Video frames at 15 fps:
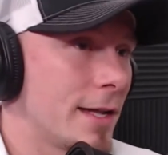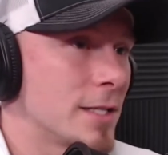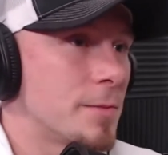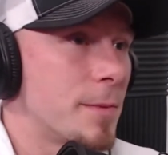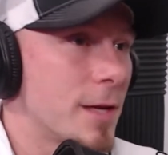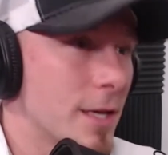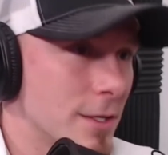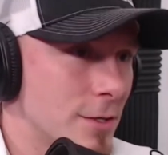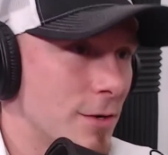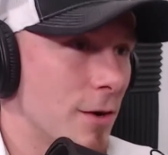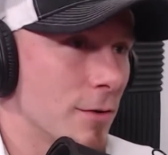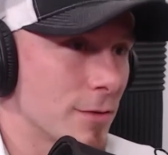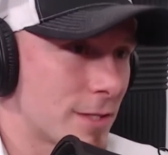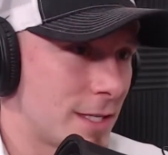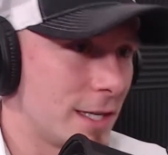it's because you
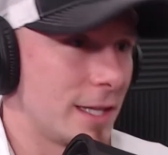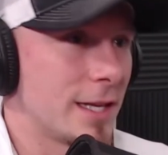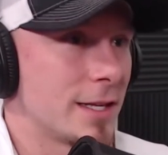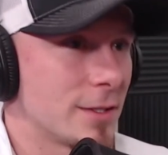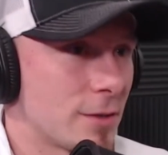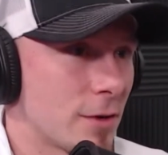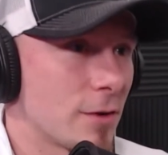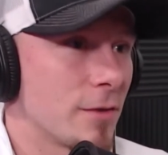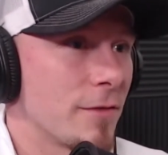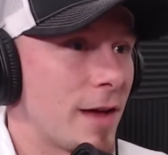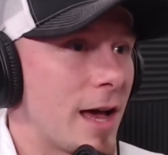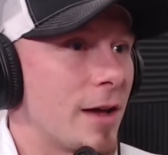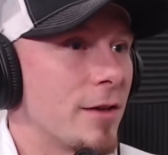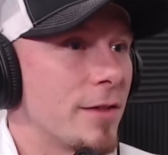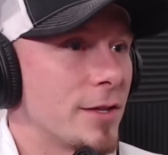don't see the internal
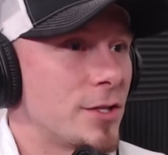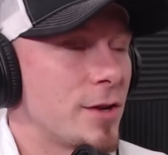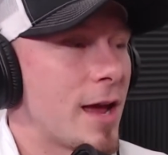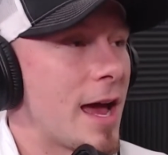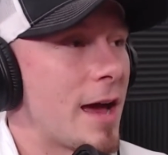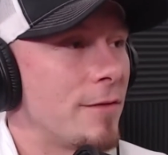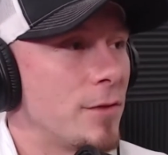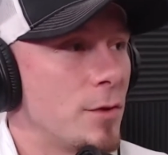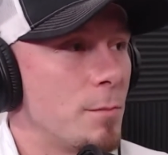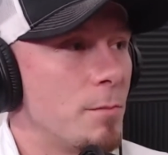value that you have.